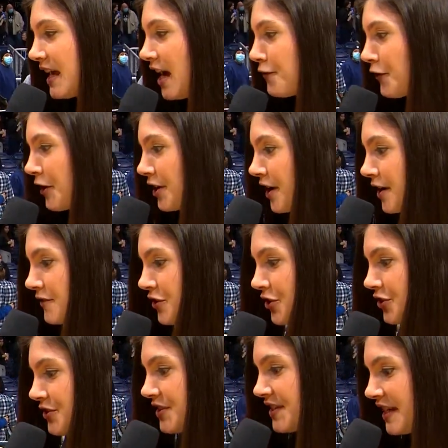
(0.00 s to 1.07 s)
effort of your
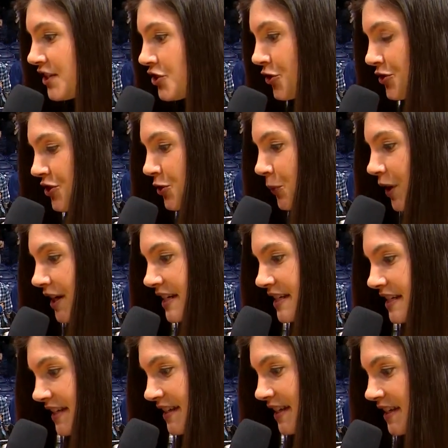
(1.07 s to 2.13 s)
seniors. You wanted to
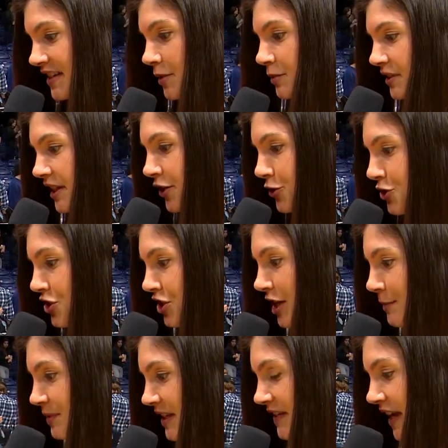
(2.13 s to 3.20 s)
see some leadership.
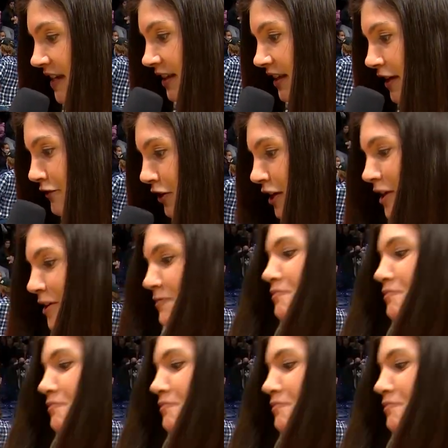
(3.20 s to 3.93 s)
Did they deliver?